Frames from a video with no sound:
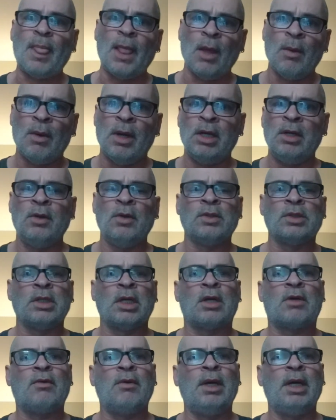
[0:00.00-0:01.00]
when
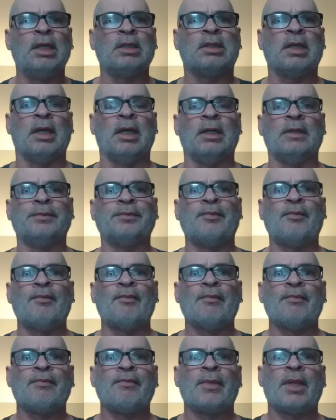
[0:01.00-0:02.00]
using creatine.
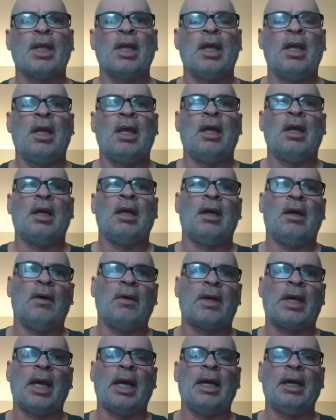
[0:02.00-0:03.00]

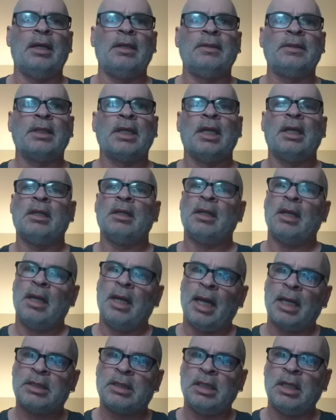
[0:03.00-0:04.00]
Okay, the
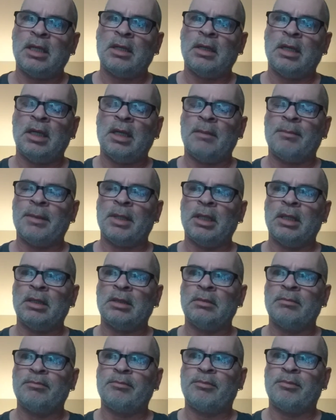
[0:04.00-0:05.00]
next thing I'm
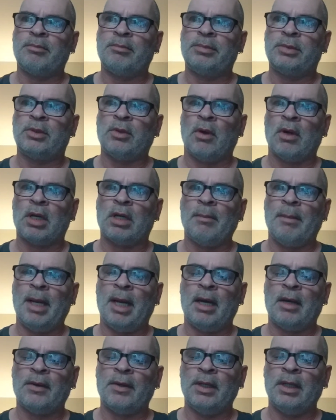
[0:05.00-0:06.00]
going to talk
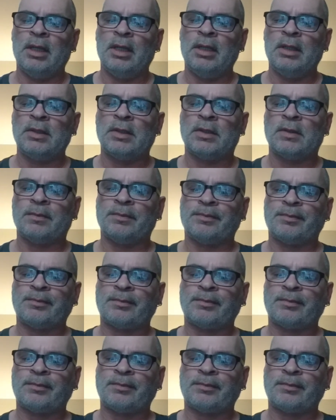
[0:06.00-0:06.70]
about is